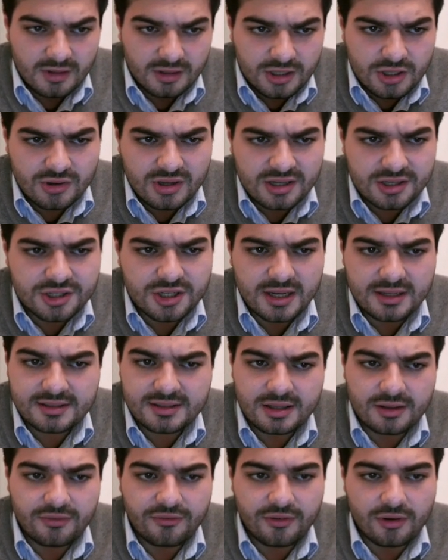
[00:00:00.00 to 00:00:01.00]
you can
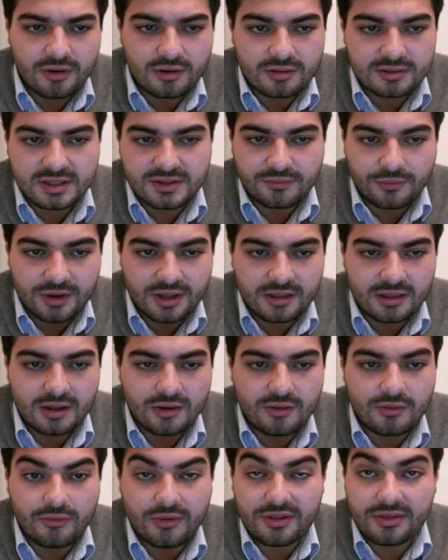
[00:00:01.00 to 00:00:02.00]
change the focus
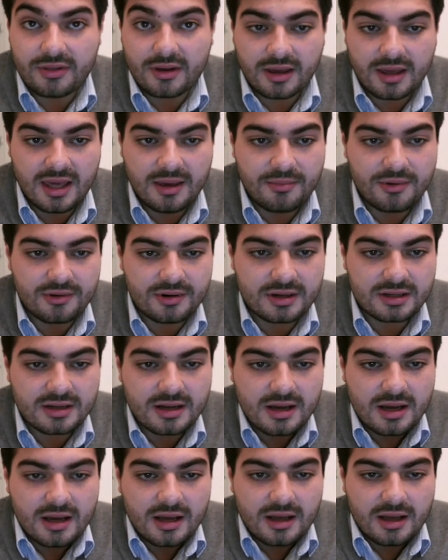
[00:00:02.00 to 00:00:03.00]
window with the keyboard,
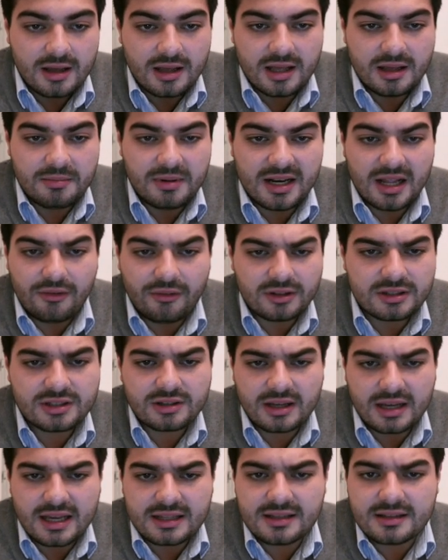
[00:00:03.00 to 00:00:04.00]
uh, but I
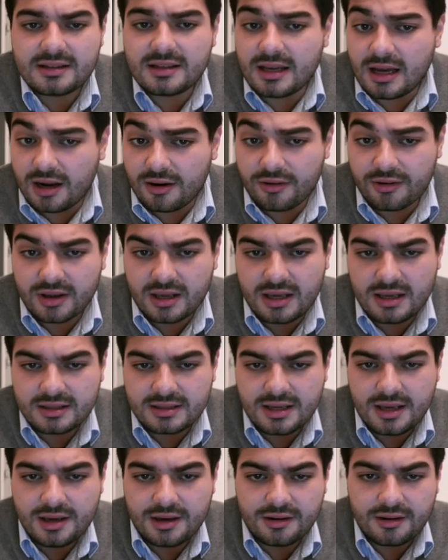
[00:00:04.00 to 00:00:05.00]
also added the arrow keys
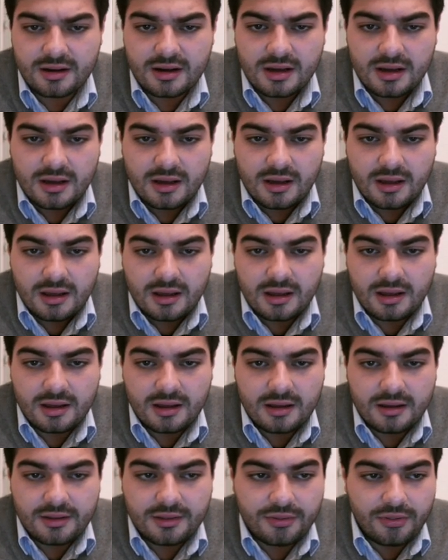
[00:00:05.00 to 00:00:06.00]
here.
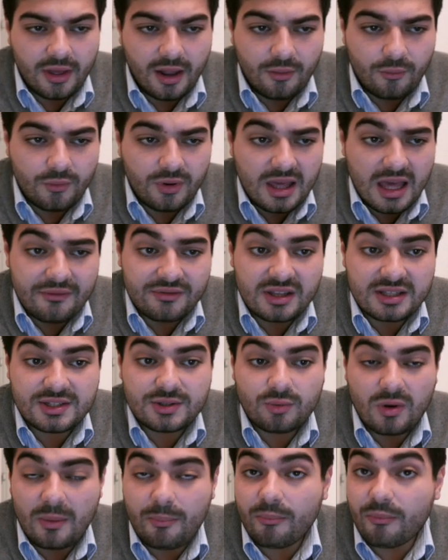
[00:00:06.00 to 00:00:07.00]
Uh, then we have the
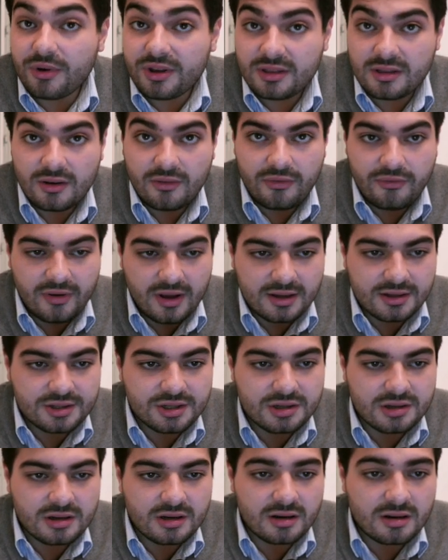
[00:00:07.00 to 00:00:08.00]
swap window
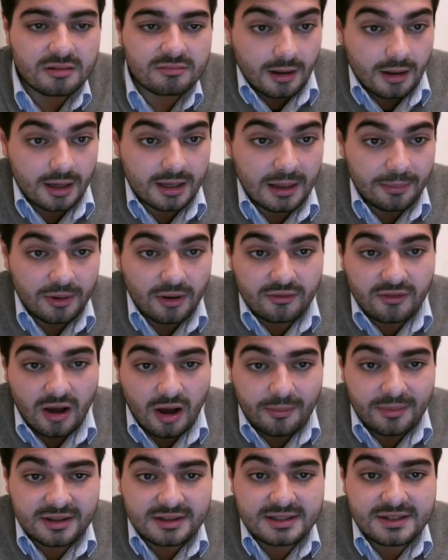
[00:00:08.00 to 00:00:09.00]
function, a couple of
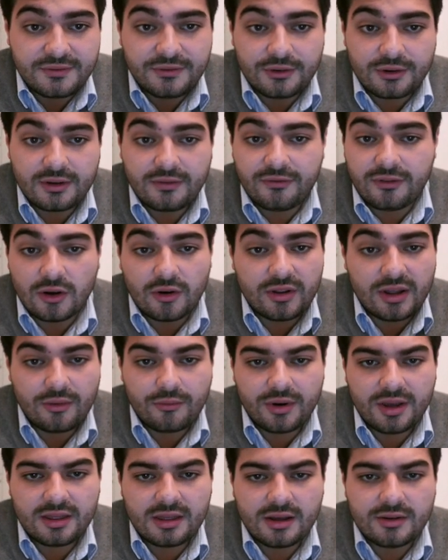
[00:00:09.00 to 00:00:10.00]
commands for the
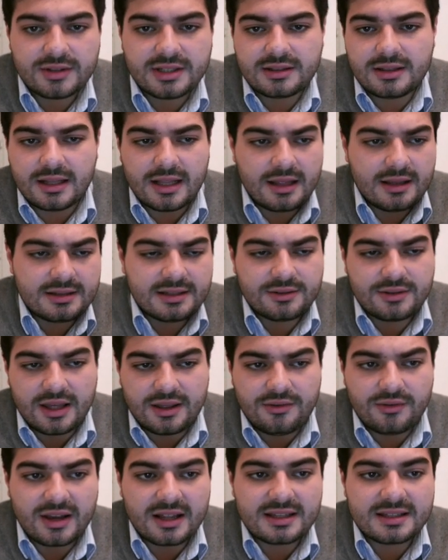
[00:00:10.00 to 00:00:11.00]
floating windows that, so
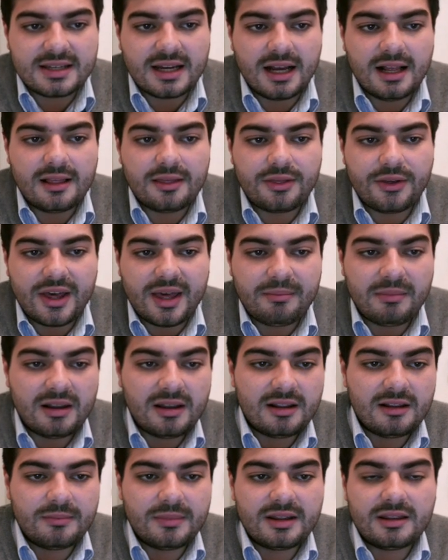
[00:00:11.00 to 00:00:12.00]
that you can tile them a
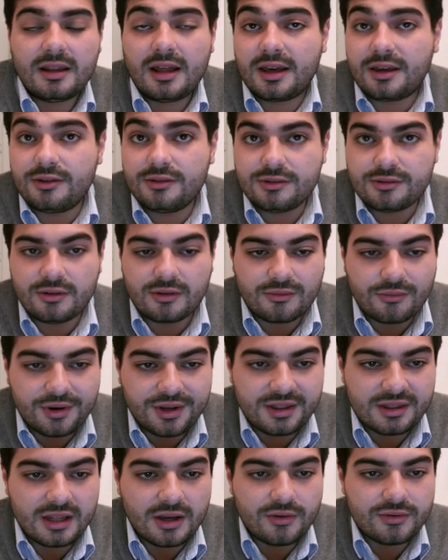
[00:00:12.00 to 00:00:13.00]
little bit like you do on
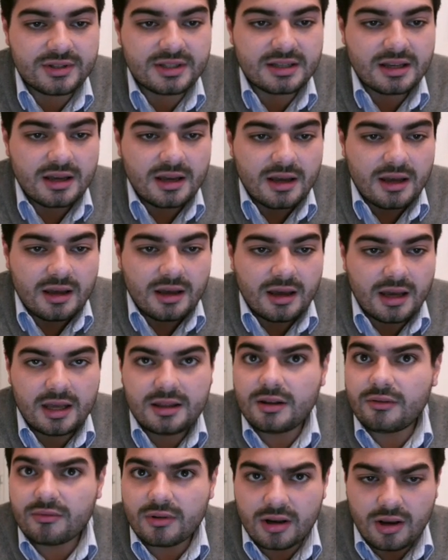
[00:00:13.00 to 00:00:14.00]
Windows
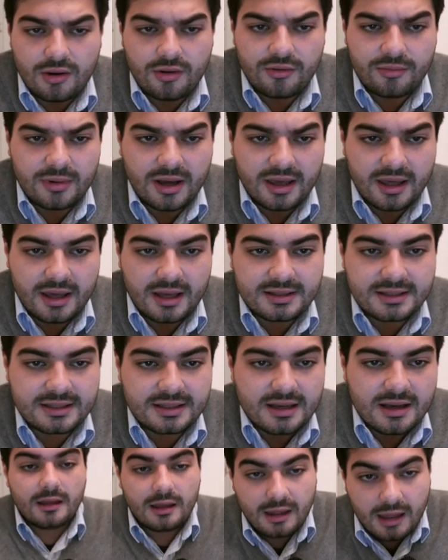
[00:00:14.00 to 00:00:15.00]
and on GNOME, I
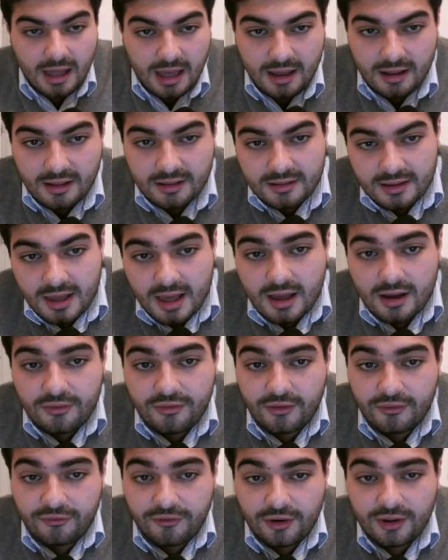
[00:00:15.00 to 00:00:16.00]
guess. And yeah,
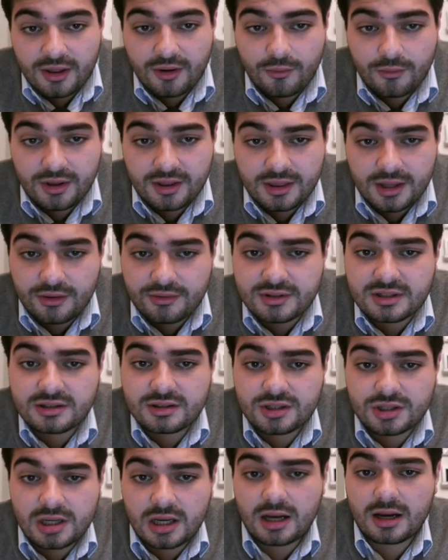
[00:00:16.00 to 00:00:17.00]
for floating windows,
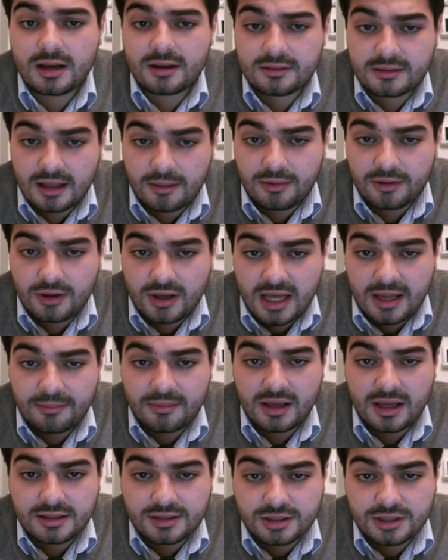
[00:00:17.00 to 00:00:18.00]
Chunk
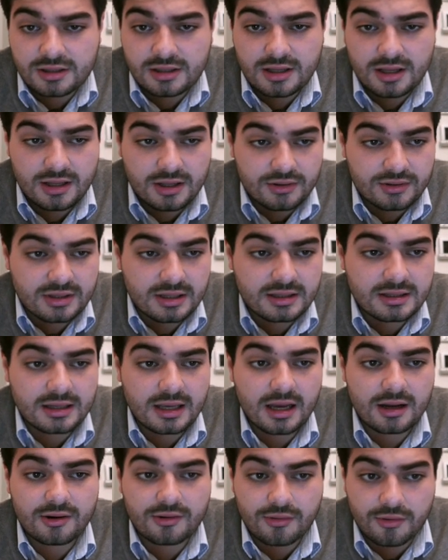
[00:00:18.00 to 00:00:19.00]
WM actually uses
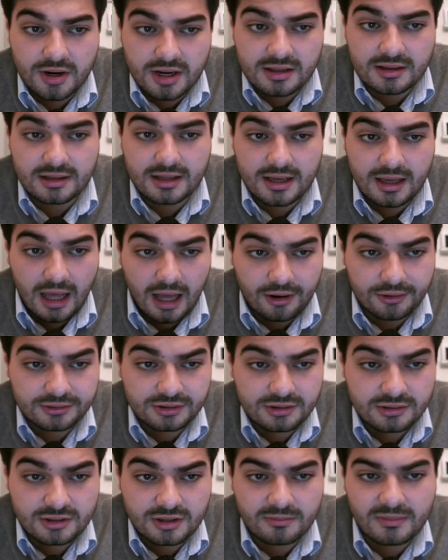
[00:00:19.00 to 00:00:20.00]
a grid layout
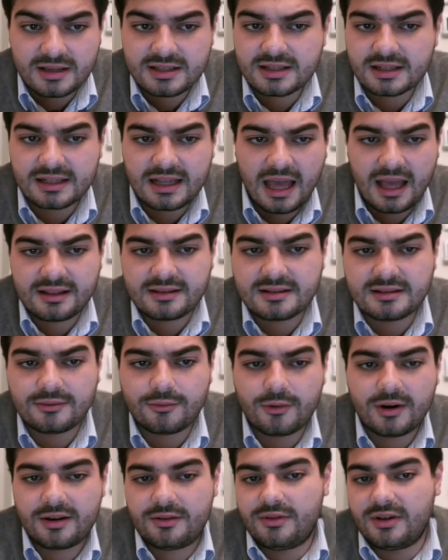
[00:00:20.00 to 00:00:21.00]
to basically handle
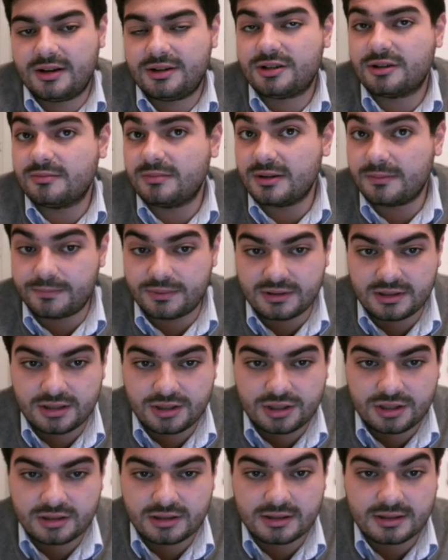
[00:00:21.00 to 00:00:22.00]
where they should be
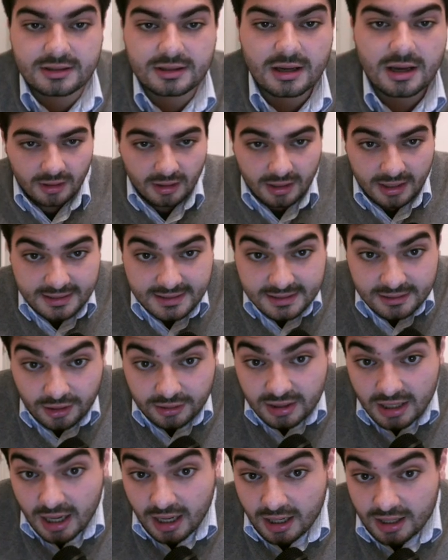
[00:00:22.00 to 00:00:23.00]
positioned. It's
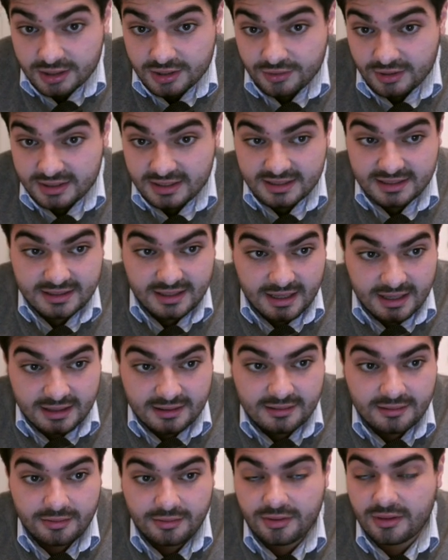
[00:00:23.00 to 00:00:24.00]
not hard to
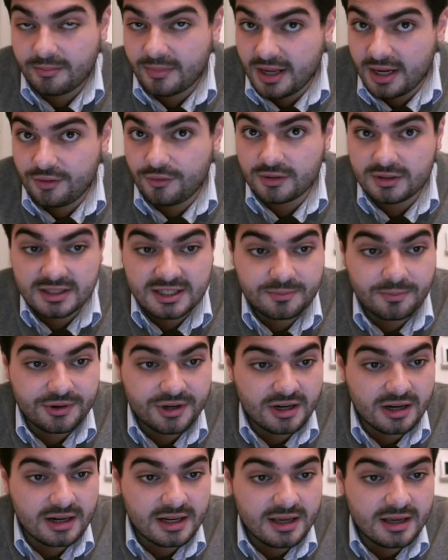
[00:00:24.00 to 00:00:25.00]
understand, the manual is
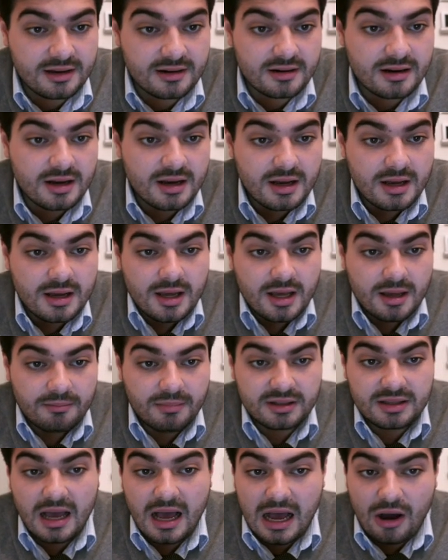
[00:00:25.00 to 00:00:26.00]
pretty clear,
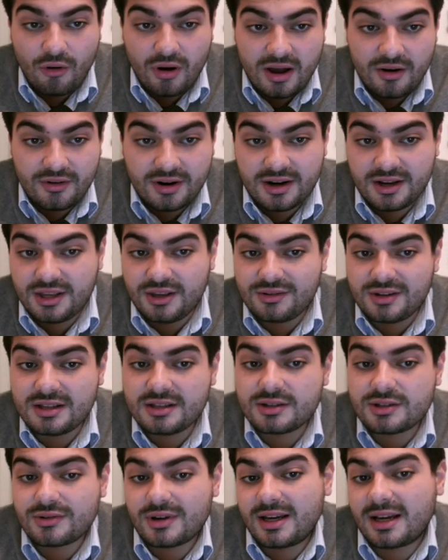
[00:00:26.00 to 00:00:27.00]
but however, you need
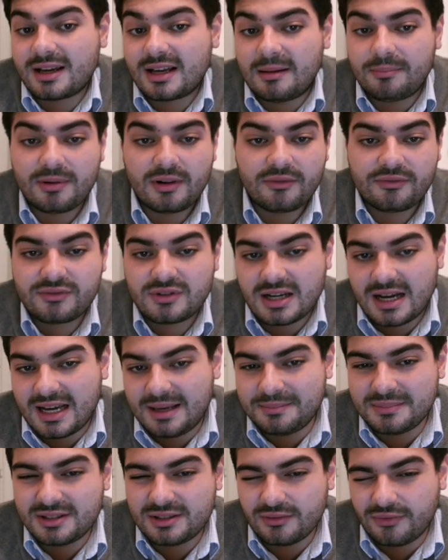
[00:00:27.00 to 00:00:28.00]
to try a couple of
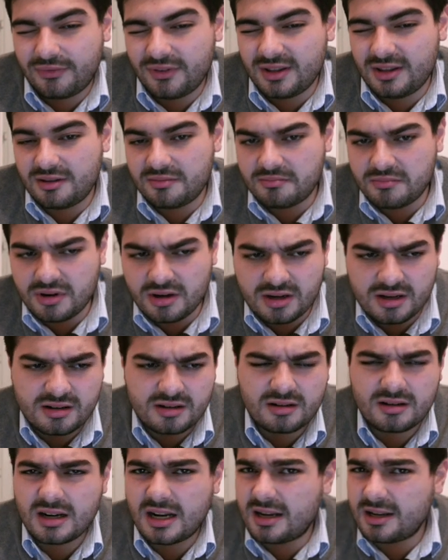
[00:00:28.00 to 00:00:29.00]
times to fit your
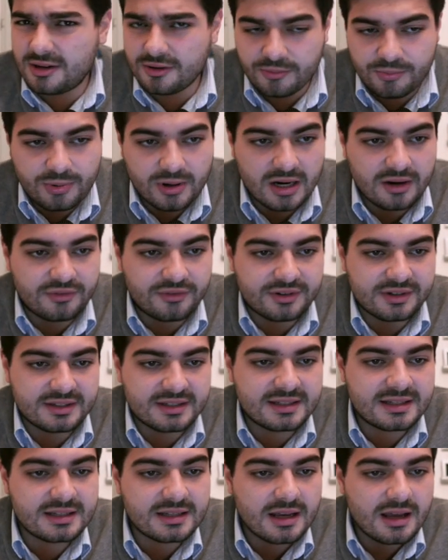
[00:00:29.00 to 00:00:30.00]
monitor and your
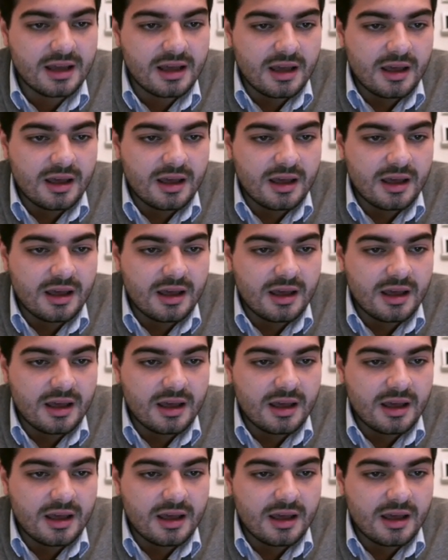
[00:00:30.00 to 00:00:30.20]
preference.